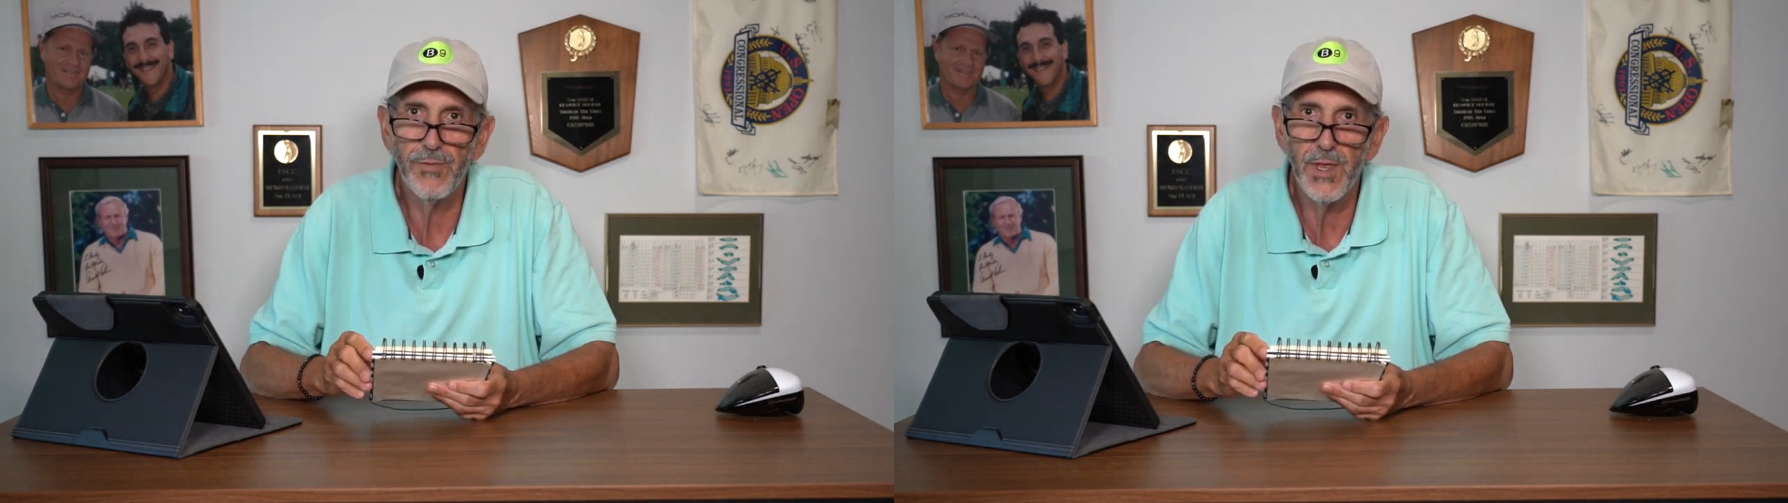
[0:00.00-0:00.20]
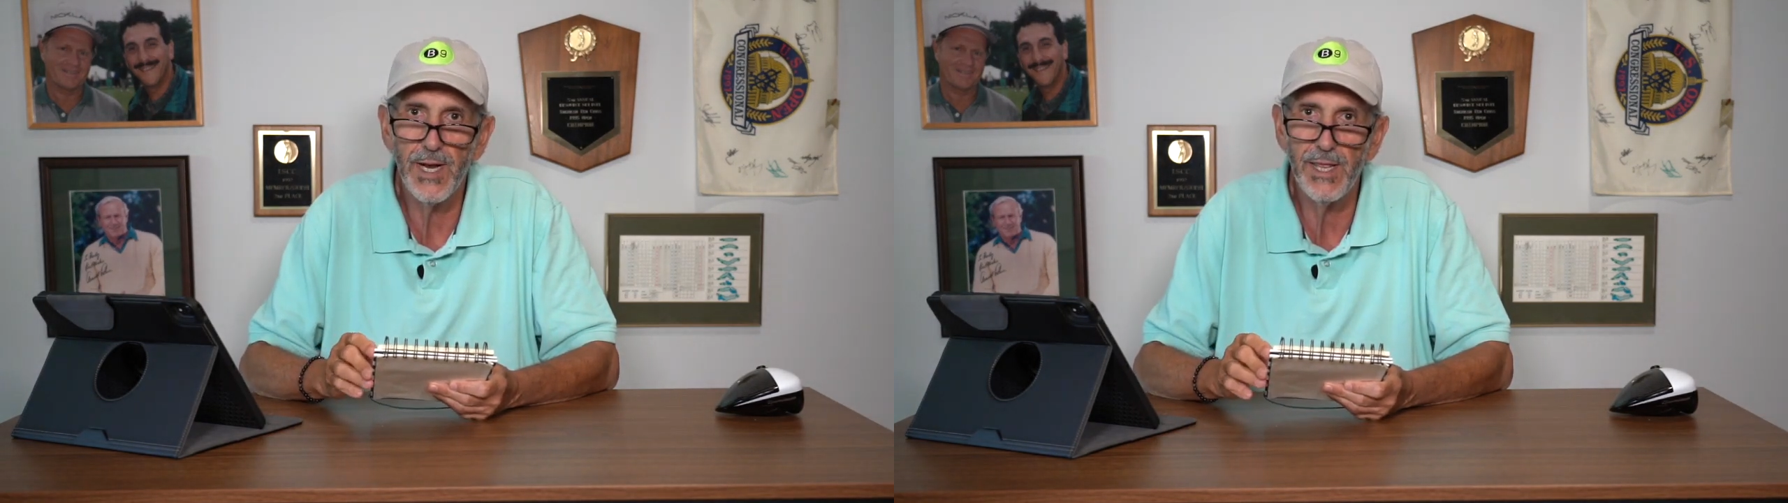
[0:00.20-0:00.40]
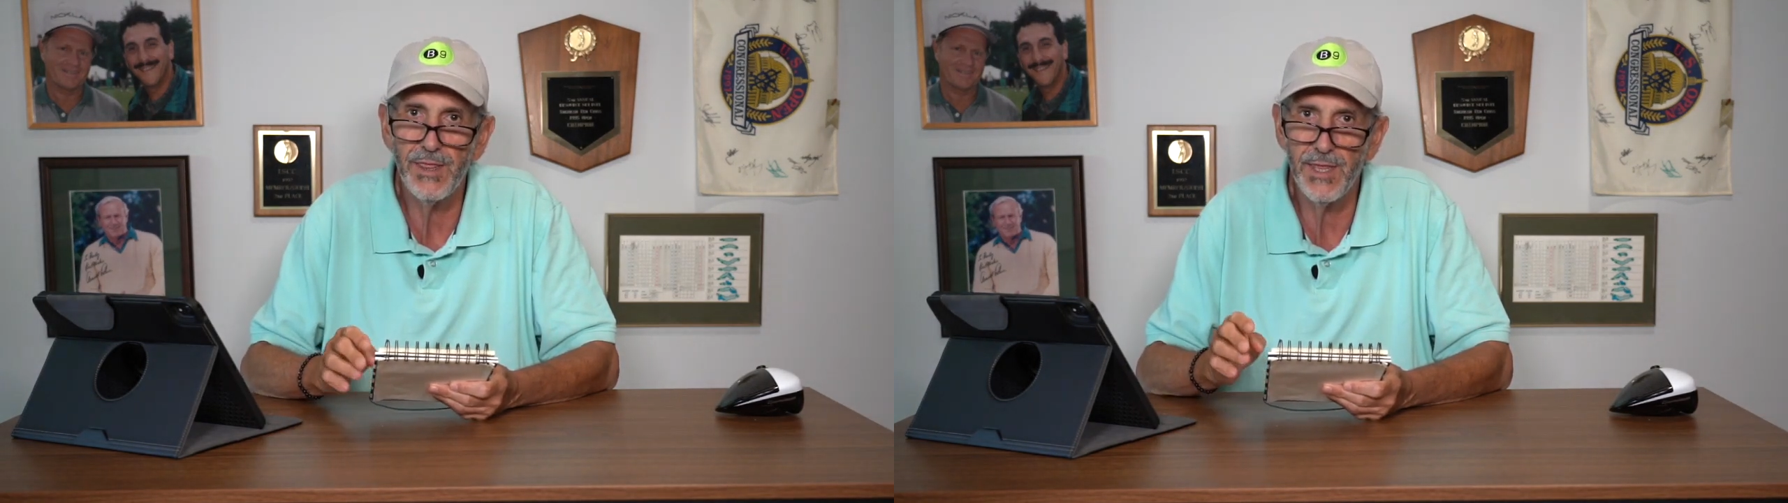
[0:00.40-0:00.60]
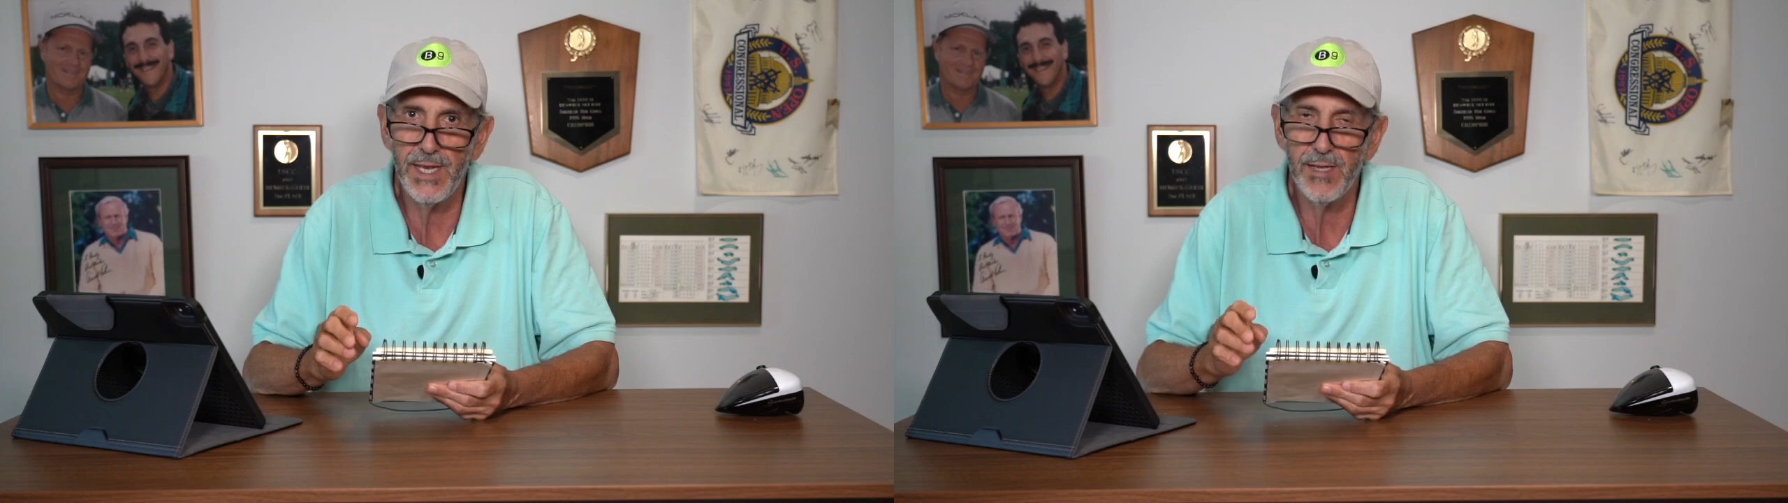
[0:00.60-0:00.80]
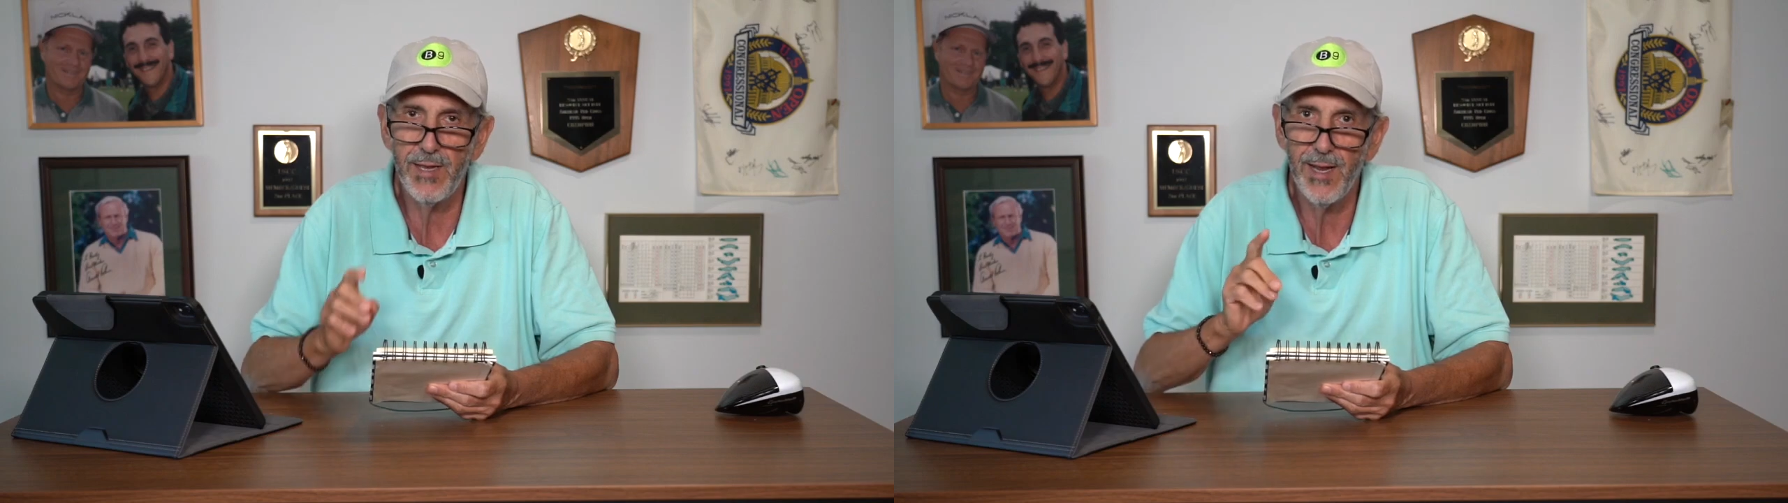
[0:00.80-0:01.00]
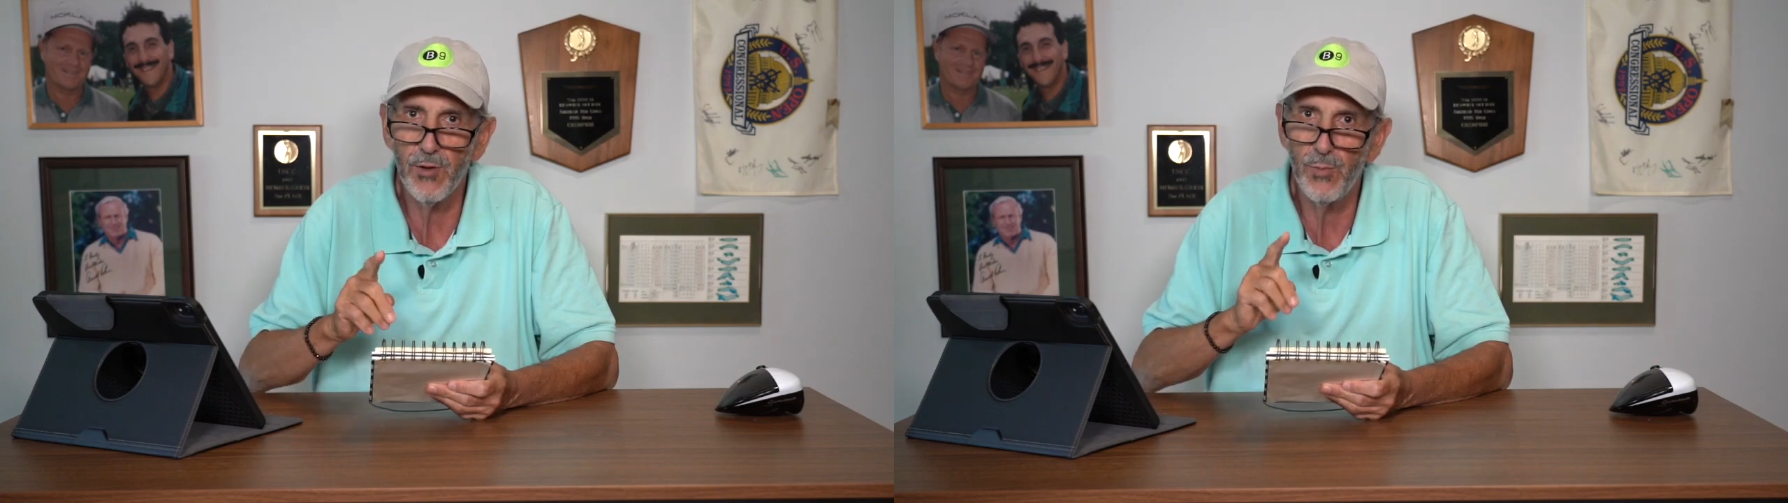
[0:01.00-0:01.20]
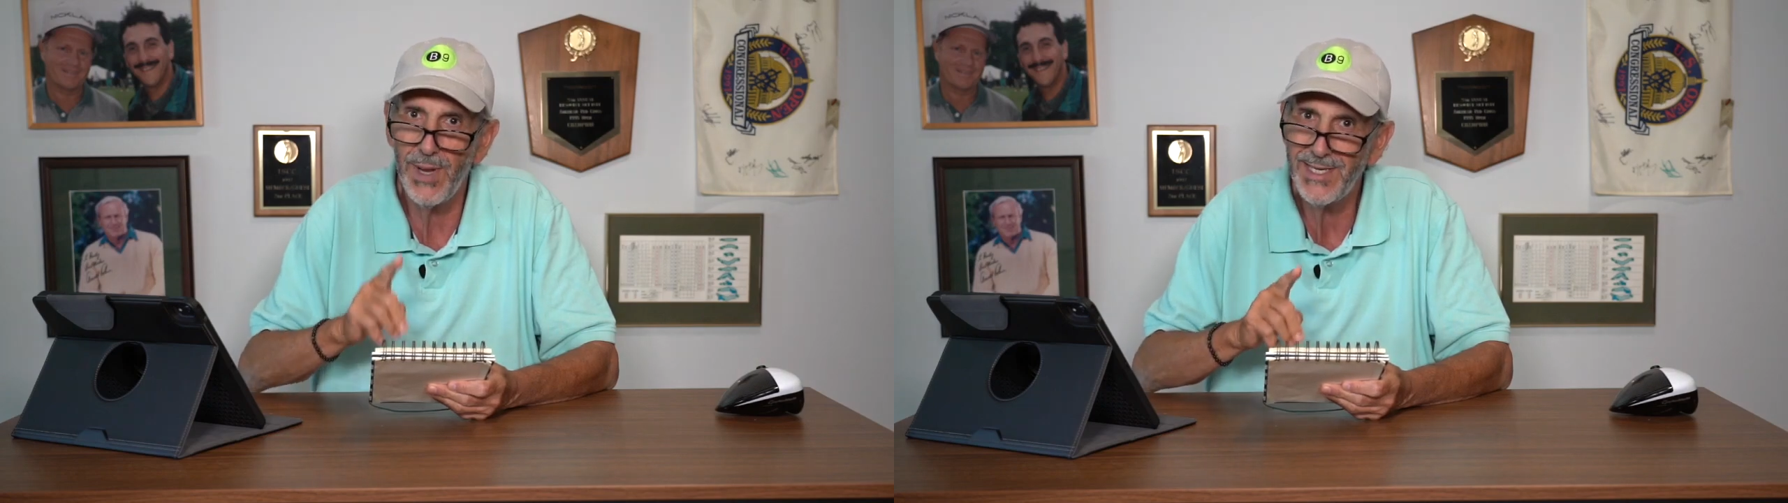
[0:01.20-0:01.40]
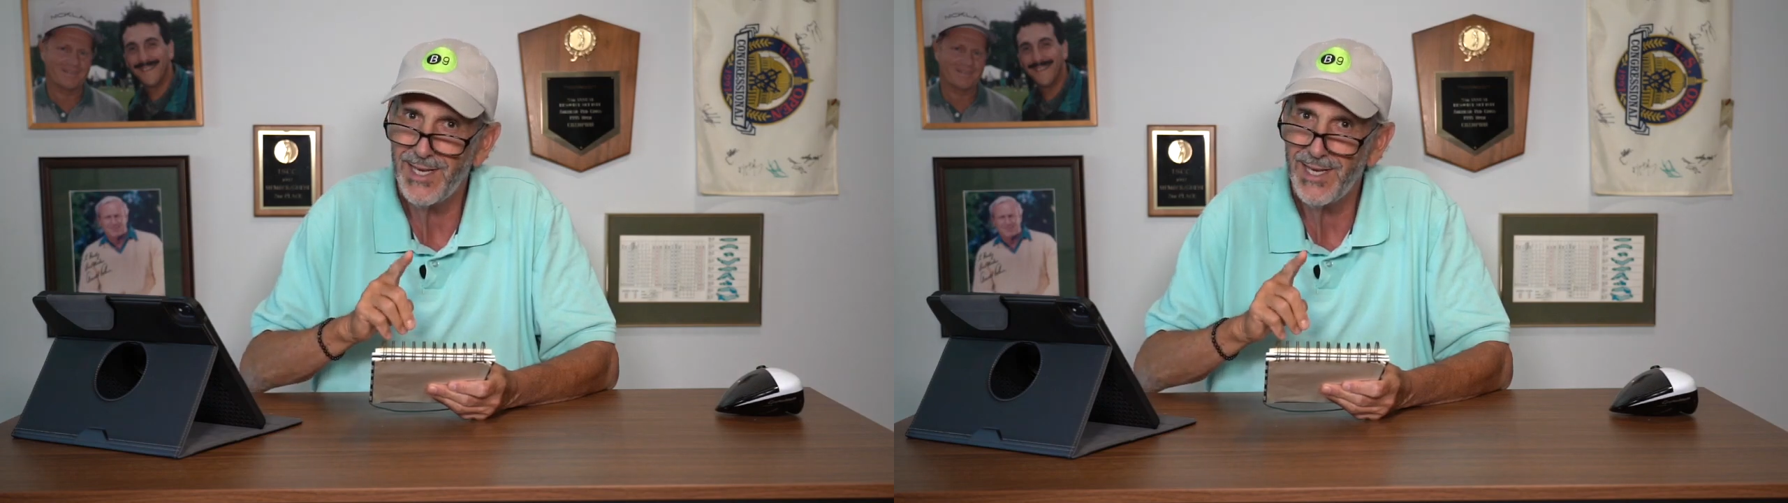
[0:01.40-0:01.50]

that I think Taylormade's